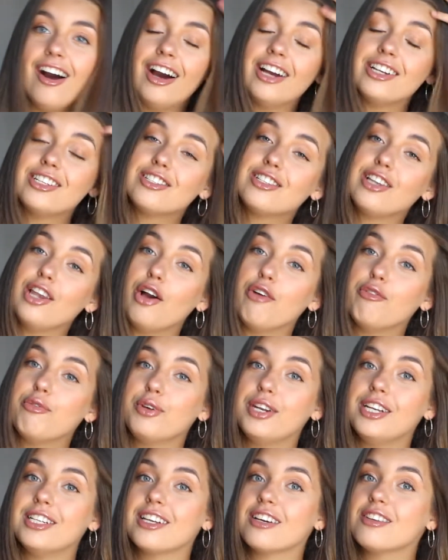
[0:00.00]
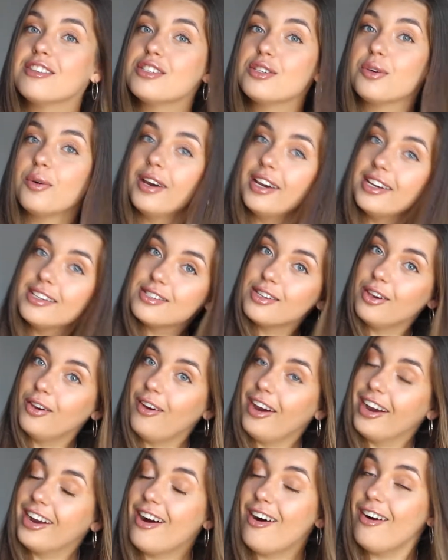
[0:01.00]
I just love what it does to it, so
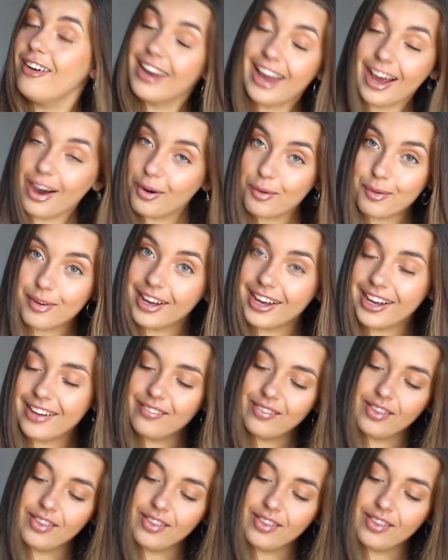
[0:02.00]
I can't help it.